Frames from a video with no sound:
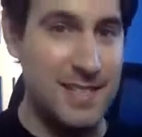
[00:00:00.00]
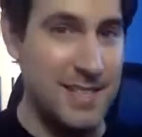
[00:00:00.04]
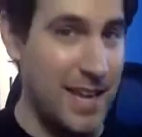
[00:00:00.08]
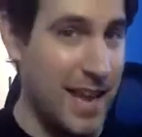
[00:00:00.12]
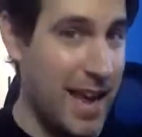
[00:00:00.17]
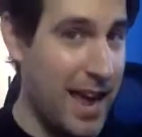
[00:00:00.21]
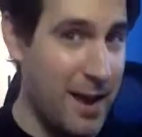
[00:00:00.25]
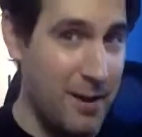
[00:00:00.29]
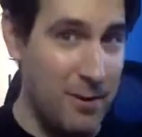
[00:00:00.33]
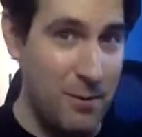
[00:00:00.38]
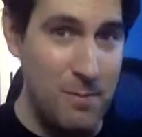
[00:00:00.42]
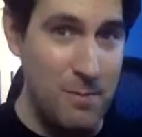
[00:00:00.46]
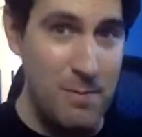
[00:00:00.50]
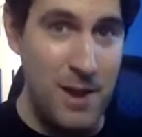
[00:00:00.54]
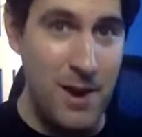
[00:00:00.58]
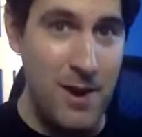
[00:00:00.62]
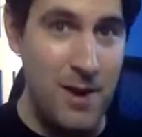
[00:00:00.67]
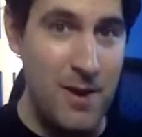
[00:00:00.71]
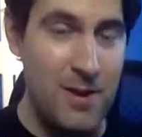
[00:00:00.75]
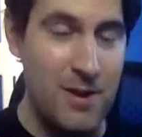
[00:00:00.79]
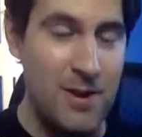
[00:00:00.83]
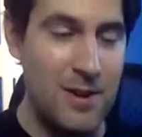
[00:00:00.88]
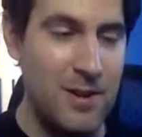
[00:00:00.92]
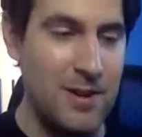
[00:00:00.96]
The Seattle
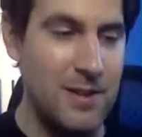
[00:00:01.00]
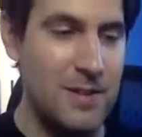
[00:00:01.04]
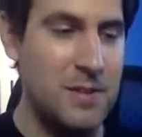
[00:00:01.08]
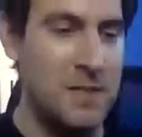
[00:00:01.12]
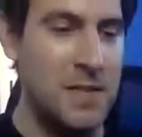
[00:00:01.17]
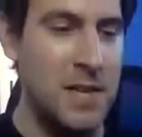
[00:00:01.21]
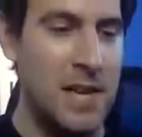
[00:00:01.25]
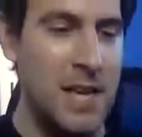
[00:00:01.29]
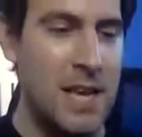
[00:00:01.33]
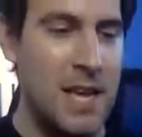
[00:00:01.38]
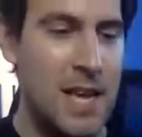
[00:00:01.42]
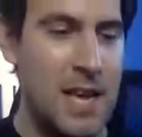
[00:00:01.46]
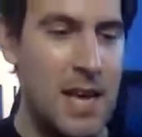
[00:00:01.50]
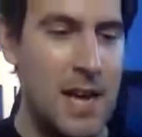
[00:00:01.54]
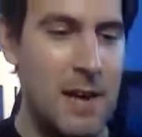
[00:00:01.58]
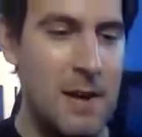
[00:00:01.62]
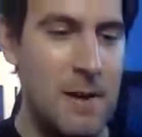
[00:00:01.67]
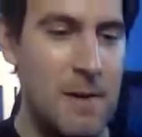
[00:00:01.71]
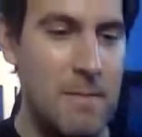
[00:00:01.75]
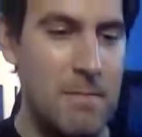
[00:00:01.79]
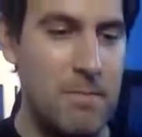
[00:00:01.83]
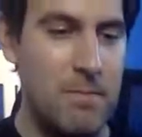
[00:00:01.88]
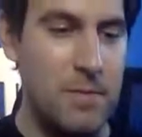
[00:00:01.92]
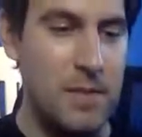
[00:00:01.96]
Mariners,
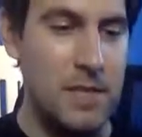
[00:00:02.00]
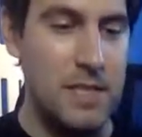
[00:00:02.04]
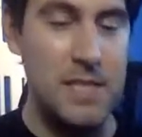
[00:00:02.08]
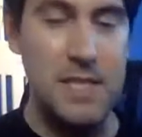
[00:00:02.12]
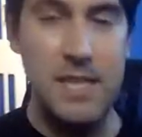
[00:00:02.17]
the